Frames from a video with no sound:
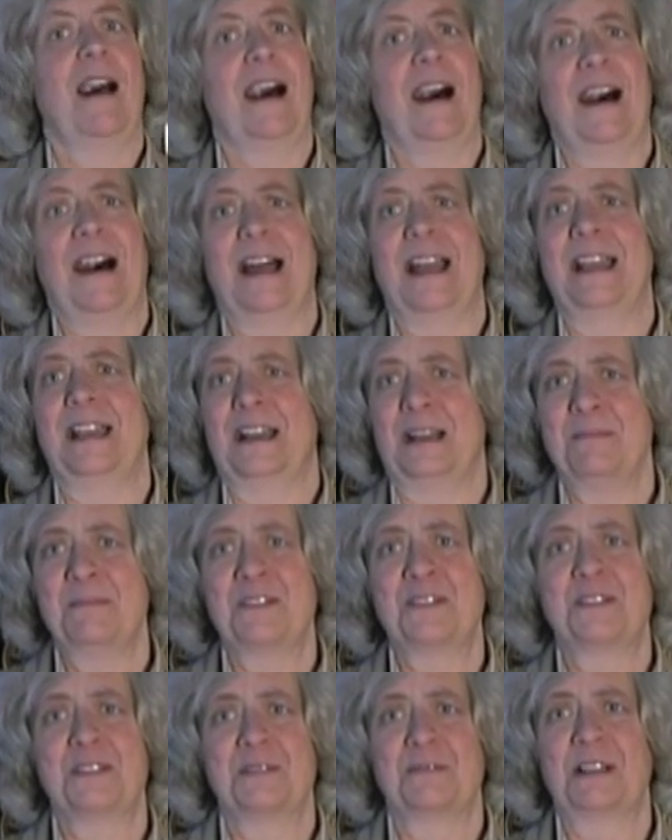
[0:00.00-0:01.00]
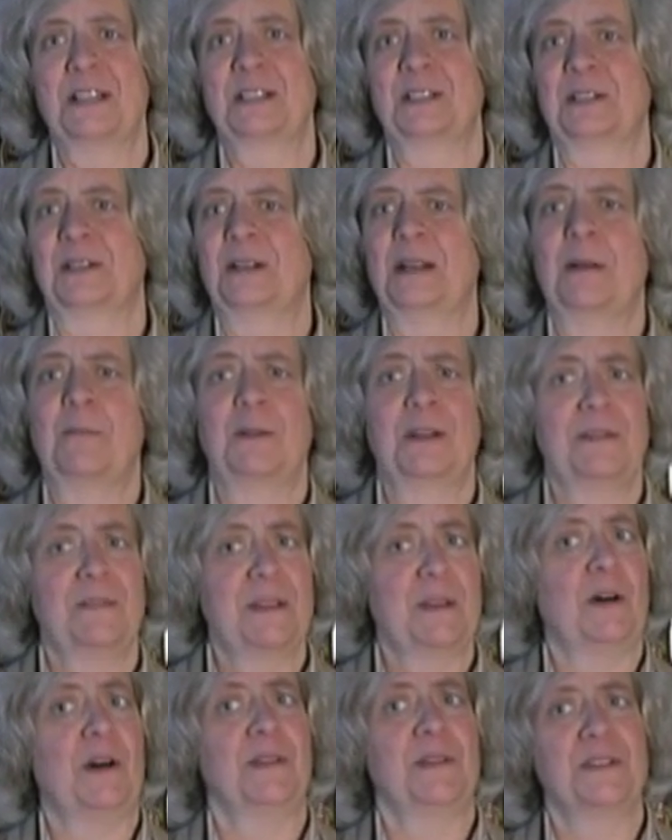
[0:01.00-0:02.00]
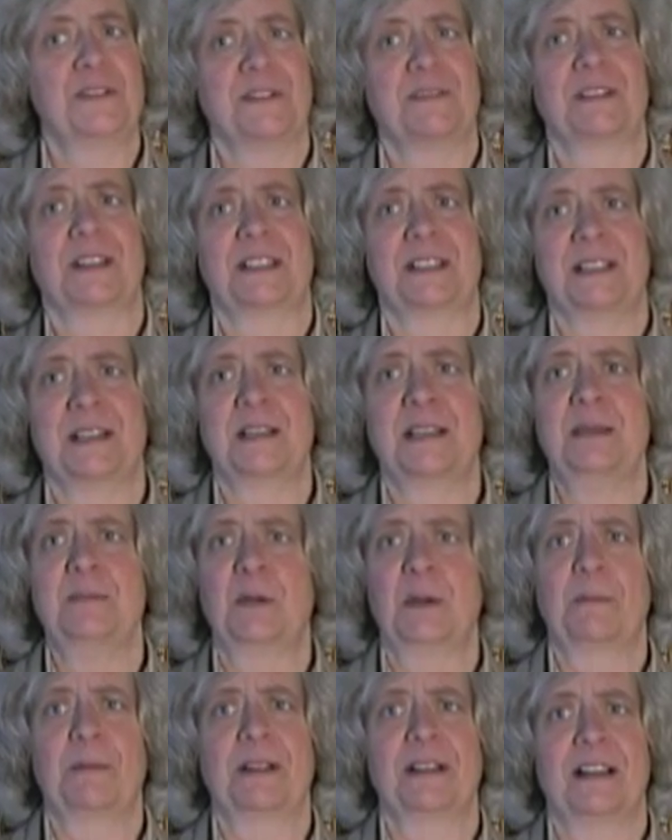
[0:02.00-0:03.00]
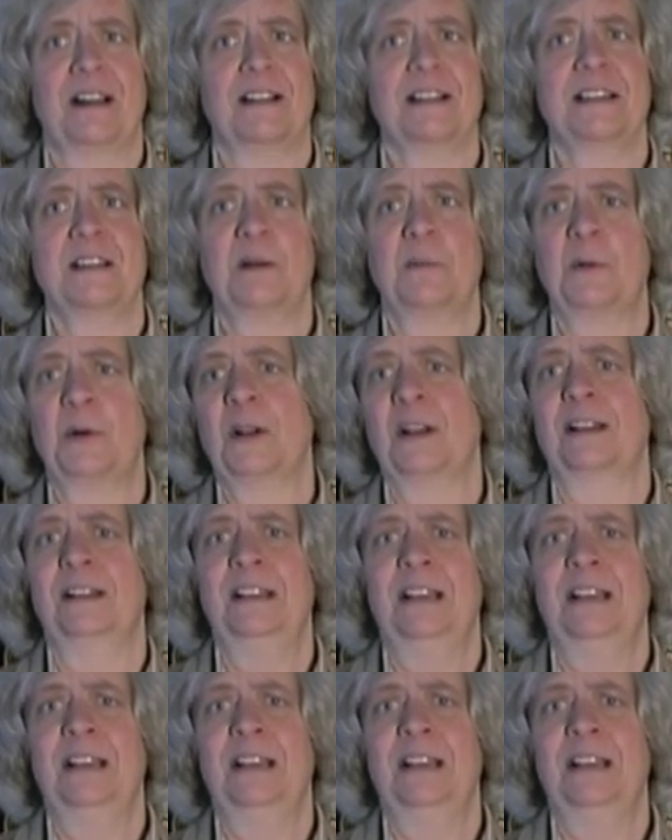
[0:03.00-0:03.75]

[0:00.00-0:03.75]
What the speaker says: Hi, I'm Susan Reigler. I'm one of the authors of the Kentucky Bourbon Cocktail Book.